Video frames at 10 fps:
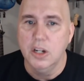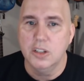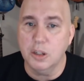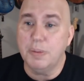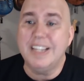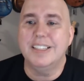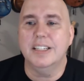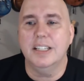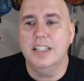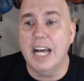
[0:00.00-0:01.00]
So
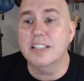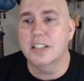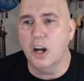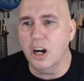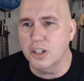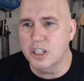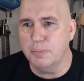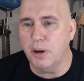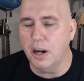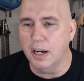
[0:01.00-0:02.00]
basically, that's the
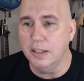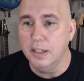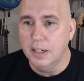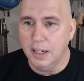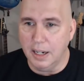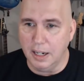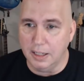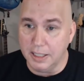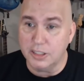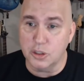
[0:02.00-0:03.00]
hardship on uh,
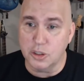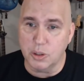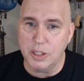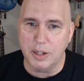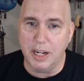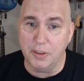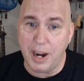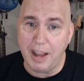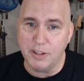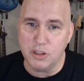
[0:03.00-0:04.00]
Elixir strings right now. They're
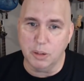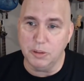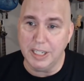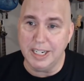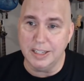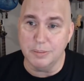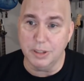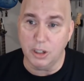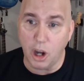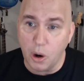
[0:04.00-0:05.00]
having trouble getting the
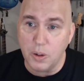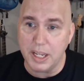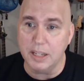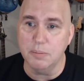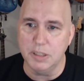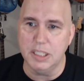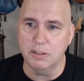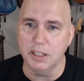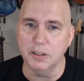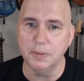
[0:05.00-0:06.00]
coating
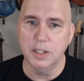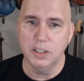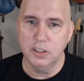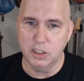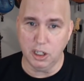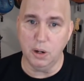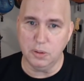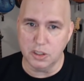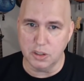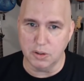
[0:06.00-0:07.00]
material to coat
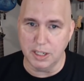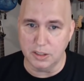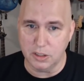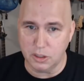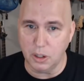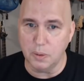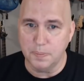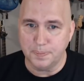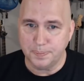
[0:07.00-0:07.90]
the strings. So